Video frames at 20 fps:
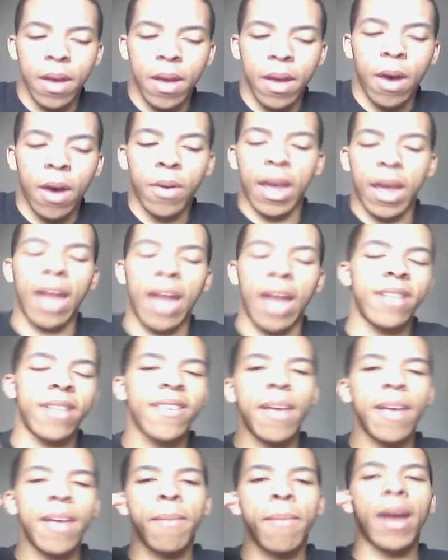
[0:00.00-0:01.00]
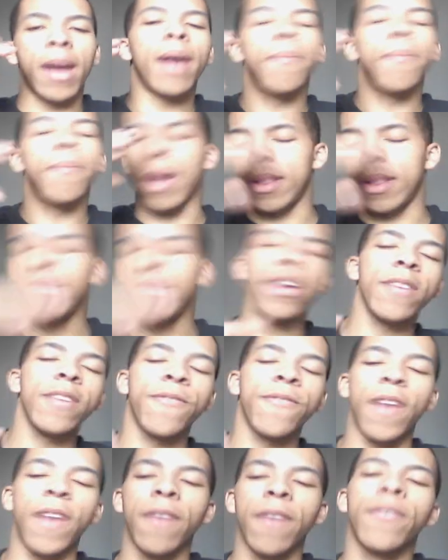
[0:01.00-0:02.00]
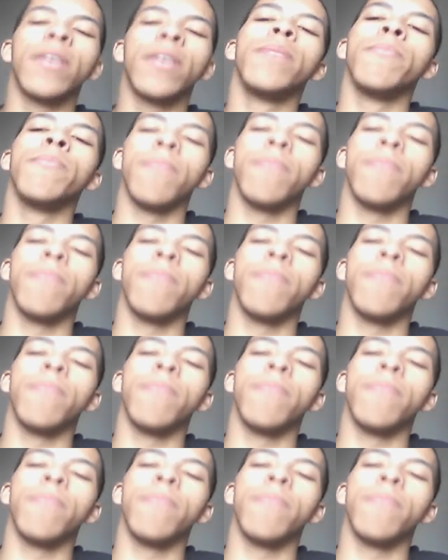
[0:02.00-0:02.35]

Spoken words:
okay, I'd say my least favorite,